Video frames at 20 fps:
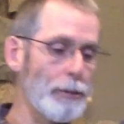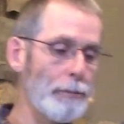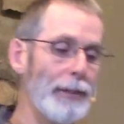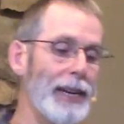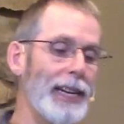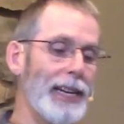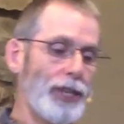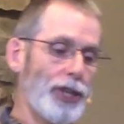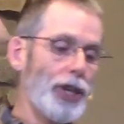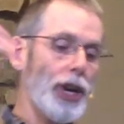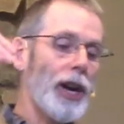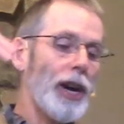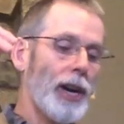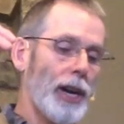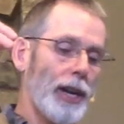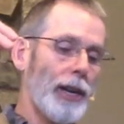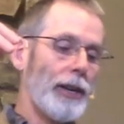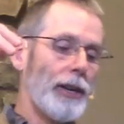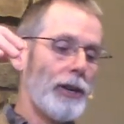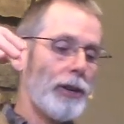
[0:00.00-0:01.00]
me,
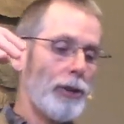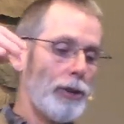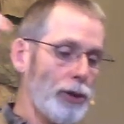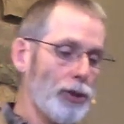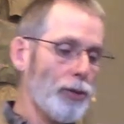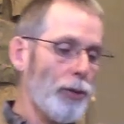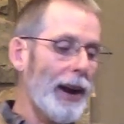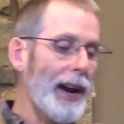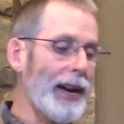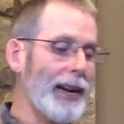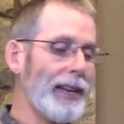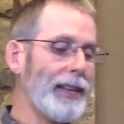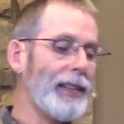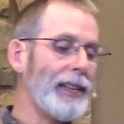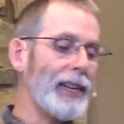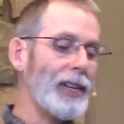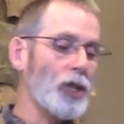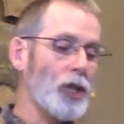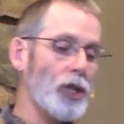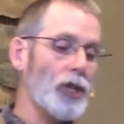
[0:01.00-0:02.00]
John, who's writing
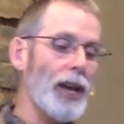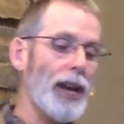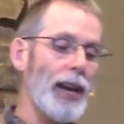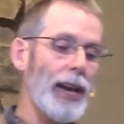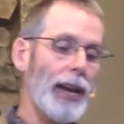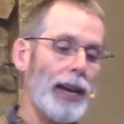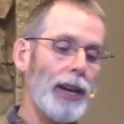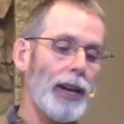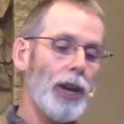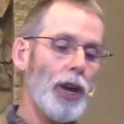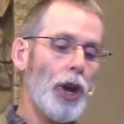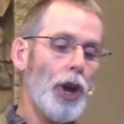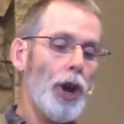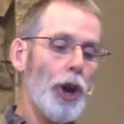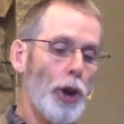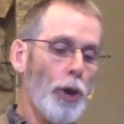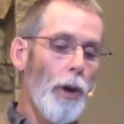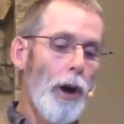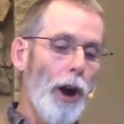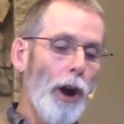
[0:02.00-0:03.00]
this, saying,
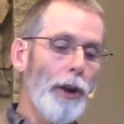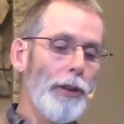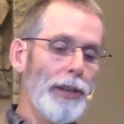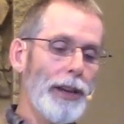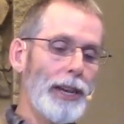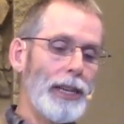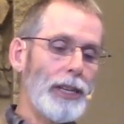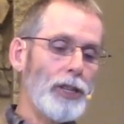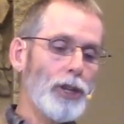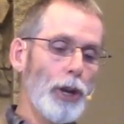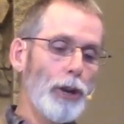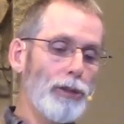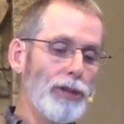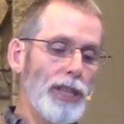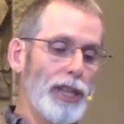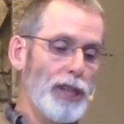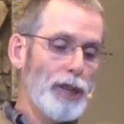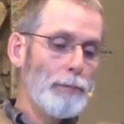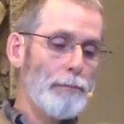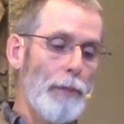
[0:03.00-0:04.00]
Who are these? Who's
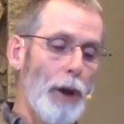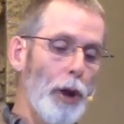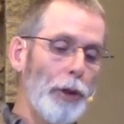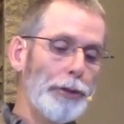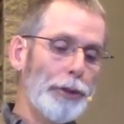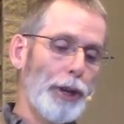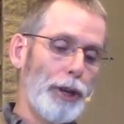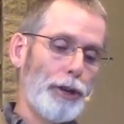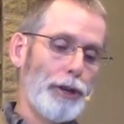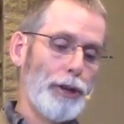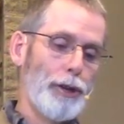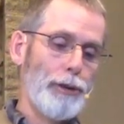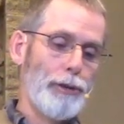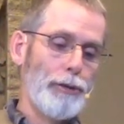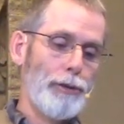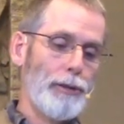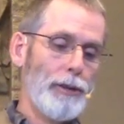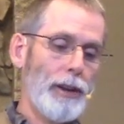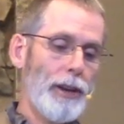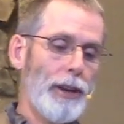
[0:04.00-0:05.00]
this
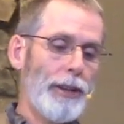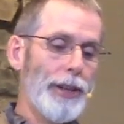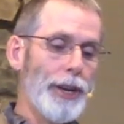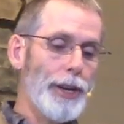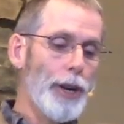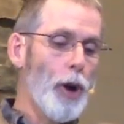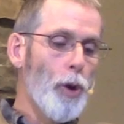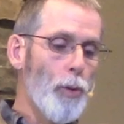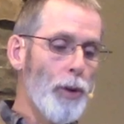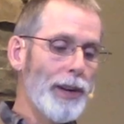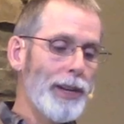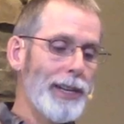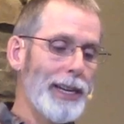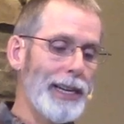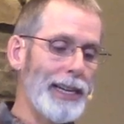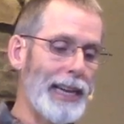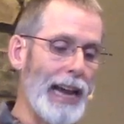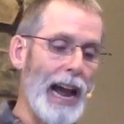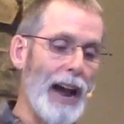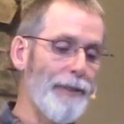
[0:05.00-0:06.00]
multitude that no one
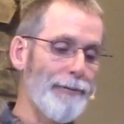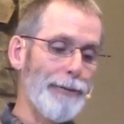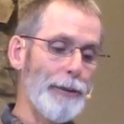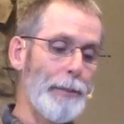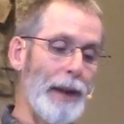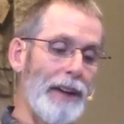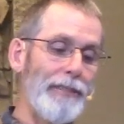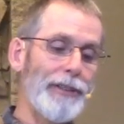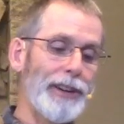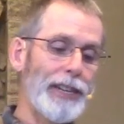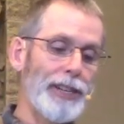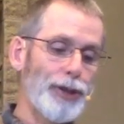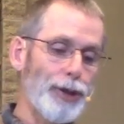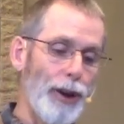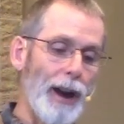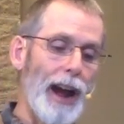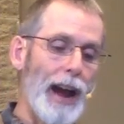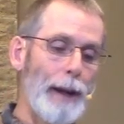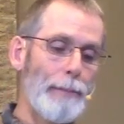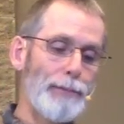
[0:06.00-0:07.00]
can count from every
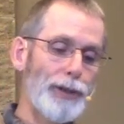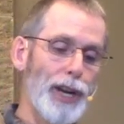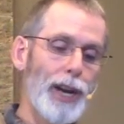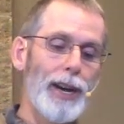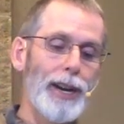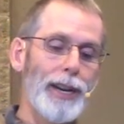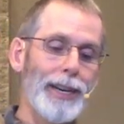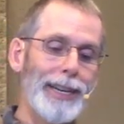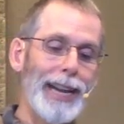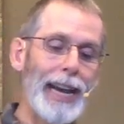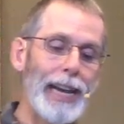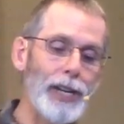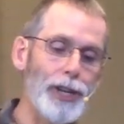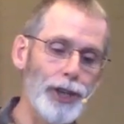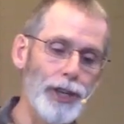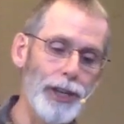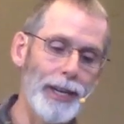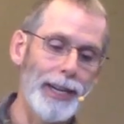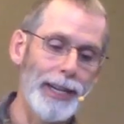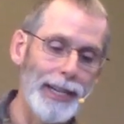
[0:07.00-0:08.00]
tribe, tongue,
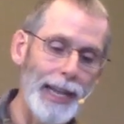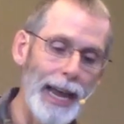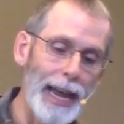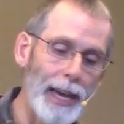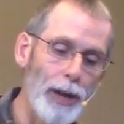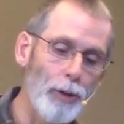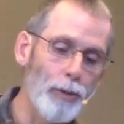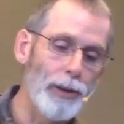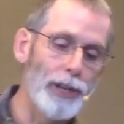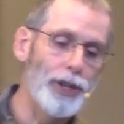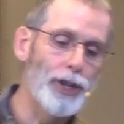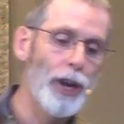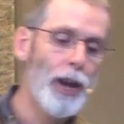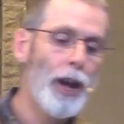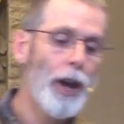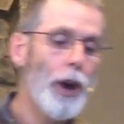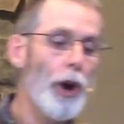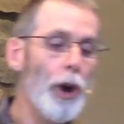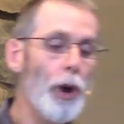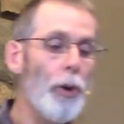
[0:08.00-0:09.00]
nation, and language?
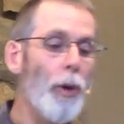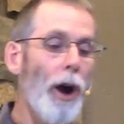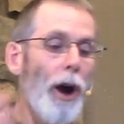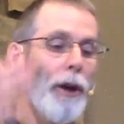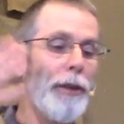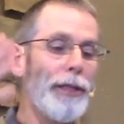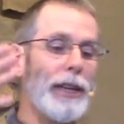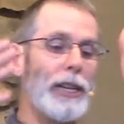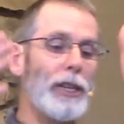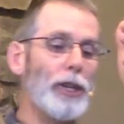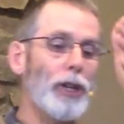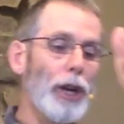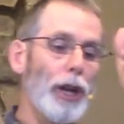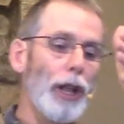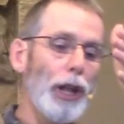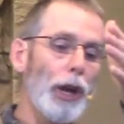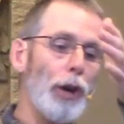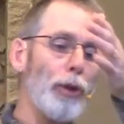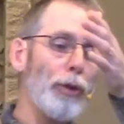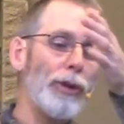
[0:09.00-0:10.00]
Who are these
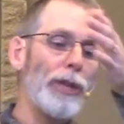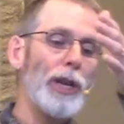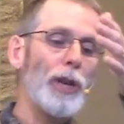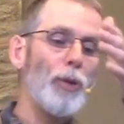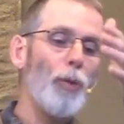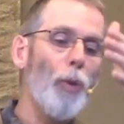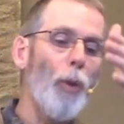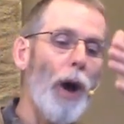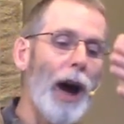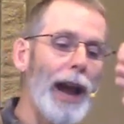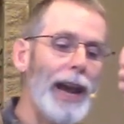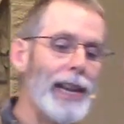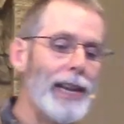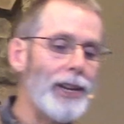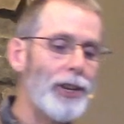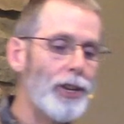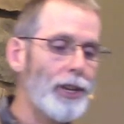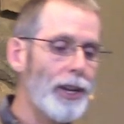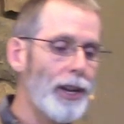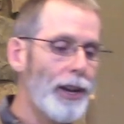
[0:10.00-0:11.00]
clothed in
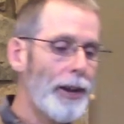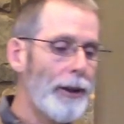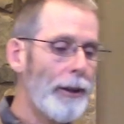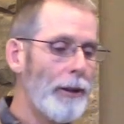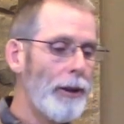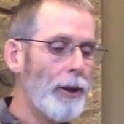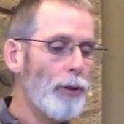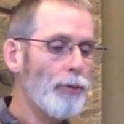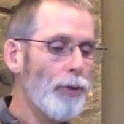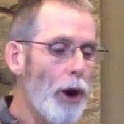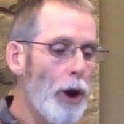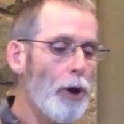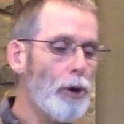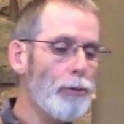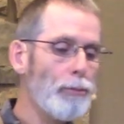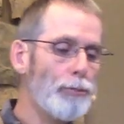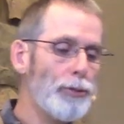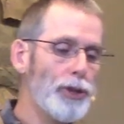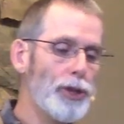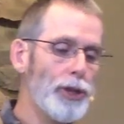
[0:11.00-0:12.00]
white
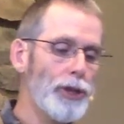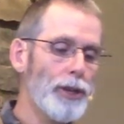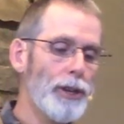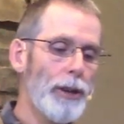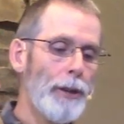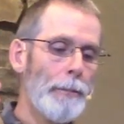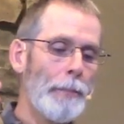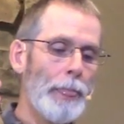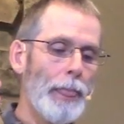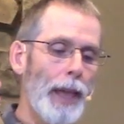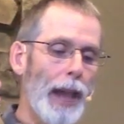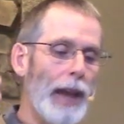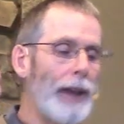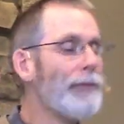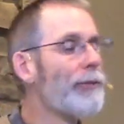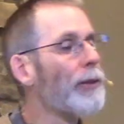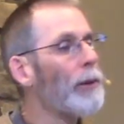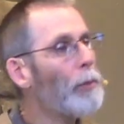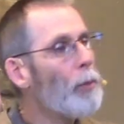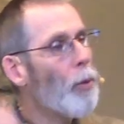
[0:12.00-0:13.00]
robes?
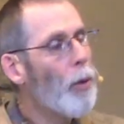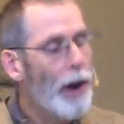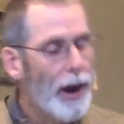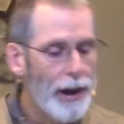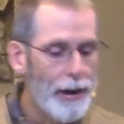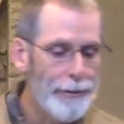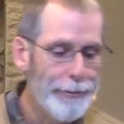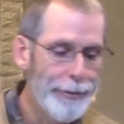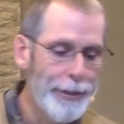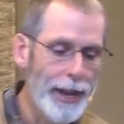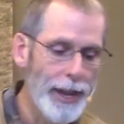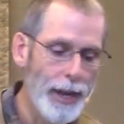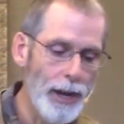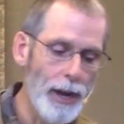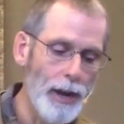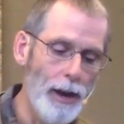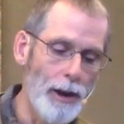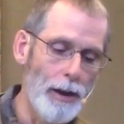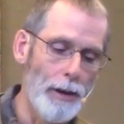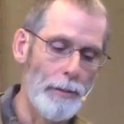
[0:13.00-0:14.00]
And from where have they
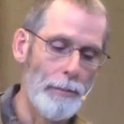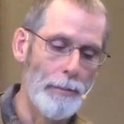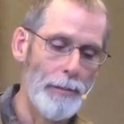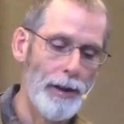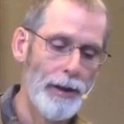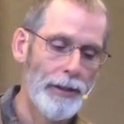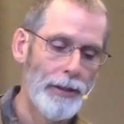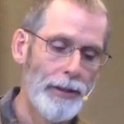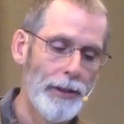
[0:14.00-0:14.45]
come?